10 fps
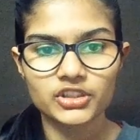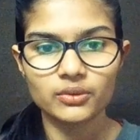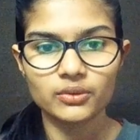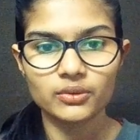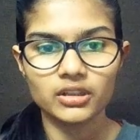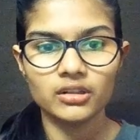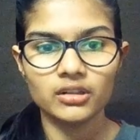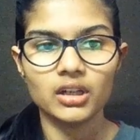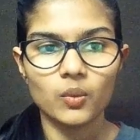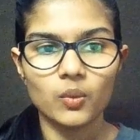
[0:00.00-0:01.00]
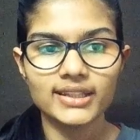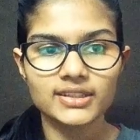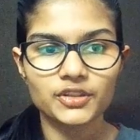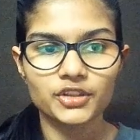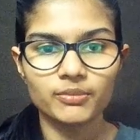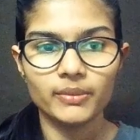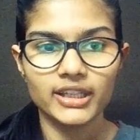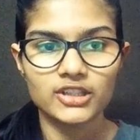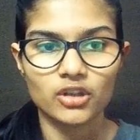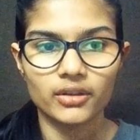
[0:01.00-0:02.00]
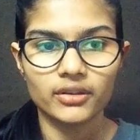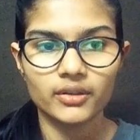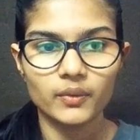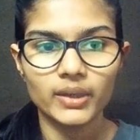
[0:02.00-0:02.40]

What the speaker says: particular ones could be made on,